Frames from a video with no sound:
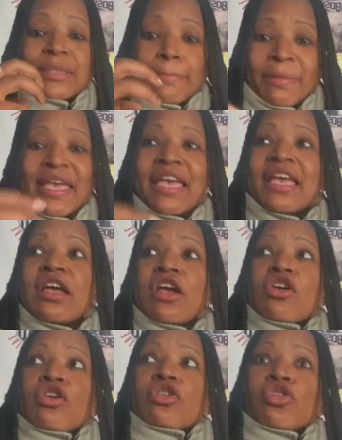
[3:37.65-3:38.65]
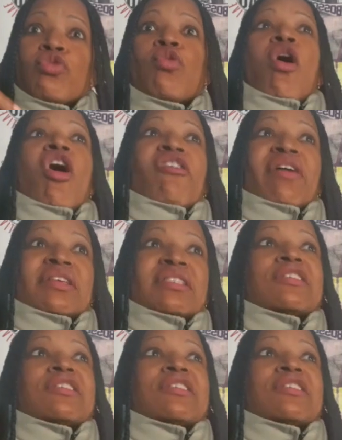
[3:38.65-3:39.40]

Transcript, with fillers: To me, you are a